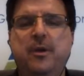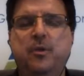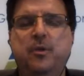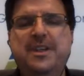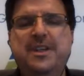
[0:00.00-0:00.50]

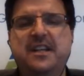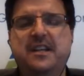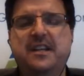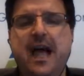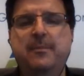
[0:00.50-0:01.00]
which we
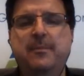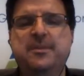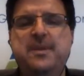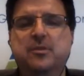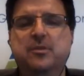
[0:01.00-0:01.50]
take the time to
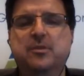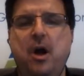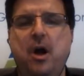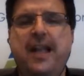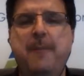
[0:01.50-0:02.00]
speak with
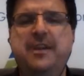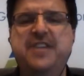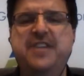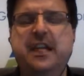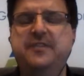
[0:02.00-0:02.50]
small cap
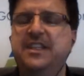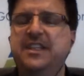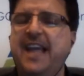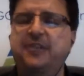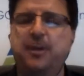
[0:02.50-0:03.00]
executives and
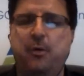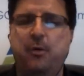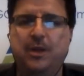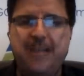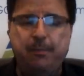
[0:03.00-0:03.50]
catch up
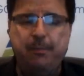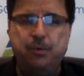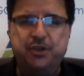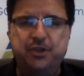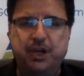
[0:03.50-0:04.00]
on what's
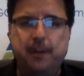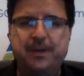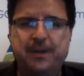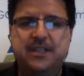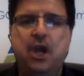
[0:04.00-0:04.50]
happening with their
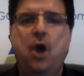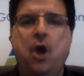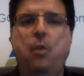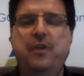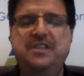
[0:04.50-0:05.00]
companies.
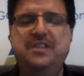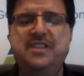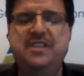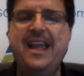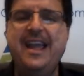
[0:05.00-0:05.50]
With us
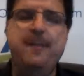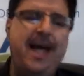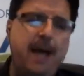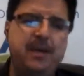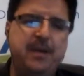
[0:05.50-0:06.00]
today, I'm
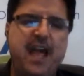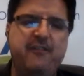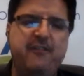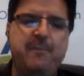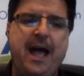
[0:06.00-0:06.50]
happy to
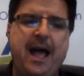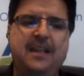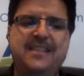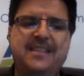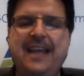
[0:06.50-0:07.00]
have him back,
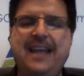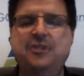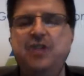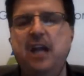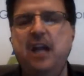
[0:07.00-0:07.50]
as Andy
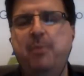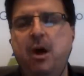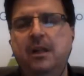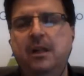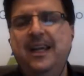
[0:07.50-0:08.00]

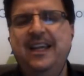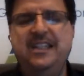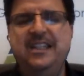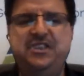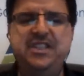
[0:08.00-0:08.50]
Jagpal.
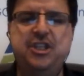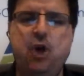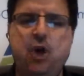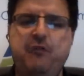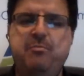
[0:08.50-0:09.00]
He's
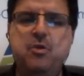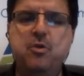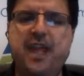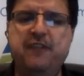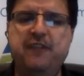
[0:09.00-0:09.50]
CEO of
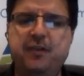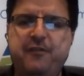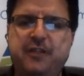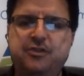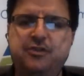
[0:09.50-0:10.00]

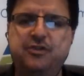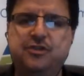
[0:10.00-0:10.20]
Bougainville Ventures,